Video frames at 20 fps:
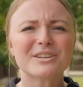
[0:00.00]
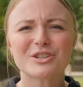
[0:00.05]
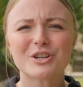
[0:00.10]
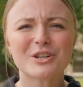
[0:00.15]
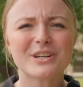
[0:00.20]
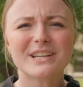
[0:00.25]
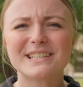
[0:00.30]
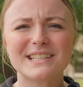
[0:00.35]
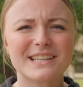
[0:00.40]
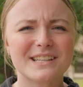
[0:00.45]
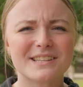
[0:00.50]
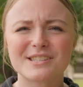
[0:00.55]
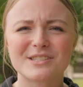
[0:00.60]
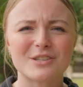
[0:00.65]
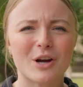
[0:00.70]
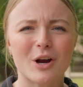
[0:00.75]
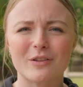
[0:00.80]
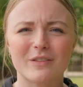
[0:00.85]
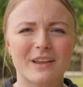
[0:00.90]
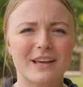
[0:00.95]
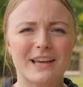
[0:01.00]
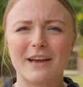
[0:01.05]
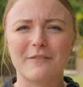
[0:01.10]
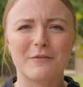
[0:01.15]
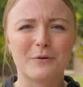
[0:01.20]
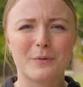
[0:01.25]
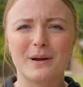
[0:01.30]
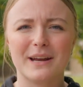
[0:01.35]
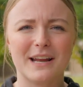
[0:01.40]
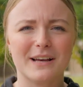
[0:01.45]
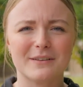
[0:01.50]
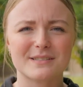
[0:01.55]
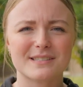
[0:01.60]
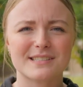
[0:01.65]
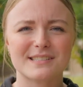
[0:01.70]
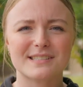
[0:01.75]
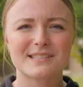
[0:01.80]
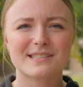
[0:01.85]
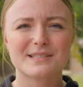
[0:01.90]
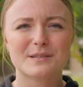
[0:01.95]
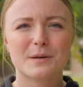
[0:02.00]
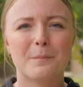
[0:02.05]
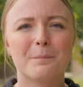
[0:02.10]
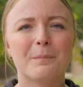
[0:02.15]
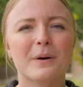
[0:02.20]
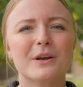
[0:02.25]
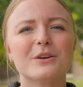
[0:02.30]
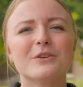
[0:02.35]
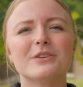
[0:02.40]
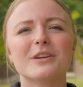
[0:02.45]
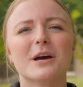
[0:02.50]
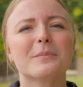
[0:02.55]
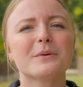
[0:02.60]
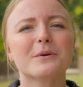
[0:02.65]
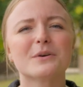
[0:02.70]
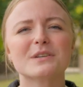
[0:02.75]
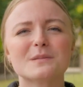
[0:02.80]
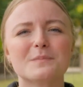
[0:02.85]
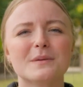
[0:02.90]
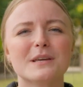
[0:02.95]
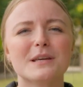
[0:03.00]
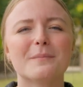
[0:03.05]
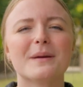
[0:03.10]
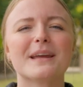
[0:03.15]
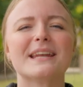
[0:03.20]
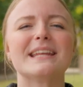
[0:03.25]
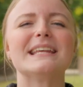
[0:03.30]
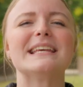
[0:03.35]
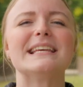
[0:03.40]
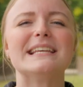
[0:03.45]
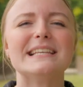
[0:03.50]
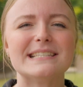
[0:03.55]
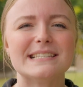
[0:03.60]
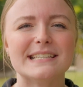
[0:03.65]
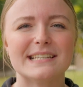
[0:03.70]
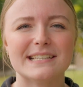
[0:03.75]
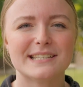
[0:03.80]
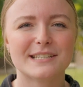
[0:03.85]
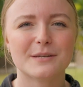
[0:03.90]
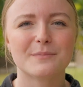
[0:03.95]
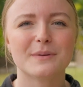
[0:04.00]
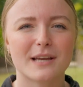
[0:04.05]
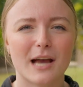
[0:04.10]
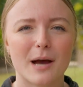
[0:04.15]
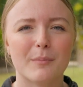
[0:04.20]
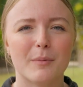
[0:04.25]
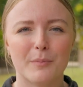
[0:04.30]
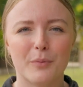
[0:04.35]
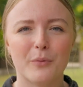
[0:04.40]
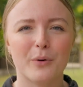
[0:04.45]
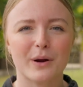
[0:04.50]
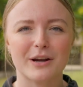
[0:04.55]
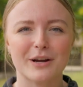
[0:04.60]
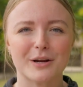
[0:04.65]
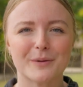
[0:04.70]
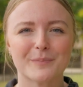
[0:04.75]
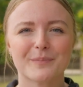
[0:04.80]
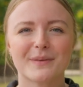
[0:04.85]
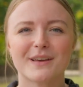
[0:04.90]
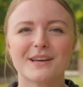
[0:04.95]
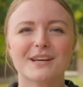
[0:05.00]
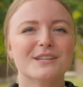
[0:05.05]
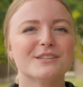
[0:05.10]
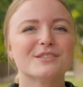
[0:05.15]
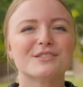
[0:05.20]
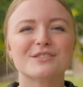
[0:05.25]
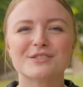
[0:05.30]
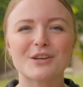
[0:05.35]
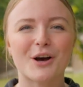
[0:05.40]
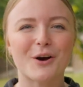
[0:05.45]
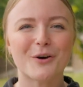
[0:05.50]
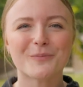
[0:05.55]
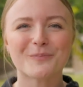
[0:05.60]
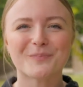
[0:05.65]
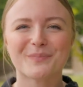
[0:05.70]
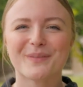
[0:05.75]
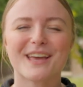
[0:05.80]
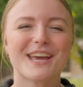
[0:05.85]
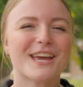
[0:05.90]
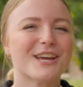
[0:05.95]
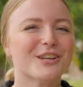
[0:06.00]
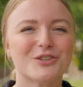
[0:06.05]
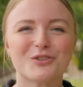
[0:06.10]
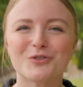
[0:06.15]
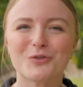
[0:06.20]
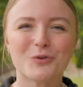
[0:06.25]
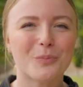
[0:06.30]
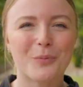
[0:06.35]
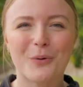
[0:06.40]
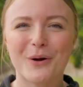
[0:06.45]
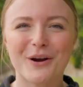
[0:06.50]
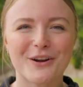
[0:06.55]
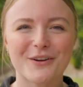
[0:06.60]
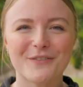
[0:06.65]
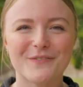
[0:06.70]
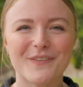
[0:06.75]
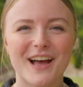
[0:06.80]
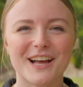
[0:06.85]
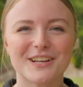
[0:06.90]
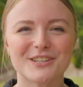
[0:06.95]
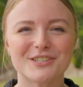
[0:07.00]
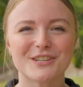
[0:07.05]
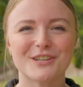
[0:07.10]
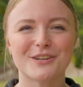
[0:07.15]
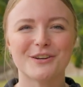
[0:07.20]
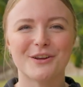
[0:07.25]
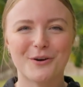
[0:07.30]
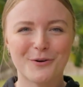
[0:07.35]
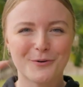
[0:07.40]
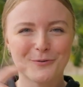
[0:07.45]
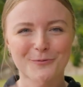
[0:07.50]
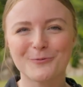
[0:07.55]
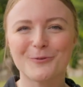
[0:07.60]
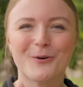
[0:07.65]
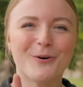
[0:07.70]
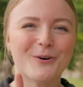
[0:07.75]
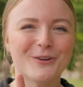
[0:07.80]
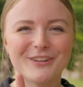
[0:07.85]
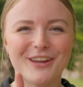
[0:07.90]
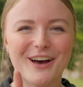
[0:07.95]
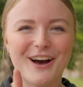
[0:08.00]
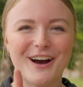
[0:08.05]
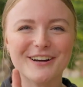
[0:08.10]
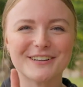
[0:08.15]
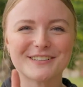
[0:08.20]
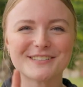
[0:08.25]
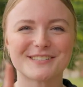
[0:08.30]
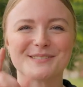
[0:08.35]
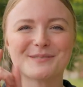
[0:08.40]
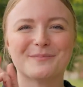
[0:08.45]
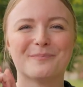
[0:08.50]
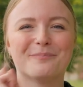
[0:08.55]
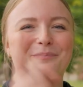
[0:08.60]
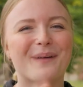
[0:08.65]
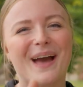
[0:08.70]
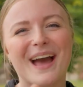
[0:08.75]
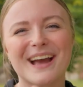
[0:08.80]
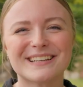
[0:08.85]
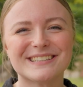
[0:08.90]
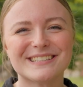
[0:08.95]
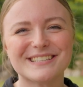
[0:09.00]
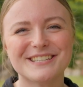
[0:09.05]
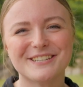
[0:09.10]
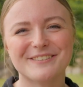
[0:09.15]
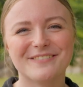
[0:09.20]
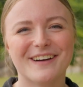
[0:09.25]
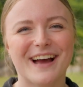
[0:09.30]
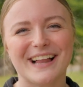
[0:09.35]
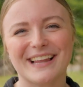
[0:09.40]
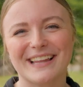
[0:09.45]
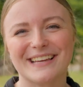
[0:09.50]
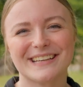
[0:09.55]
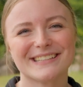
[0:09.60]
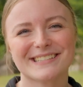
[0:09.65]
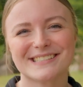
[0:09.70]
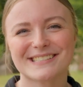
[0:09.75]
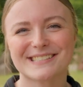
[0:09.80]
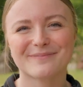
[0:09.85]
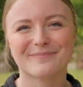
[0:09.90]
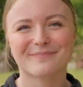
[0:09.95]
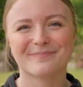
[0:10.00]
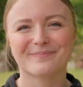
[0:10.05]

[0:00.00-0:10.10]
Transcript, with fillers: journey didn't start like everyone else's, but UWSP made it easy to become a pointer. So, in true pointer fashion, roll dogs. Back to you, Alex.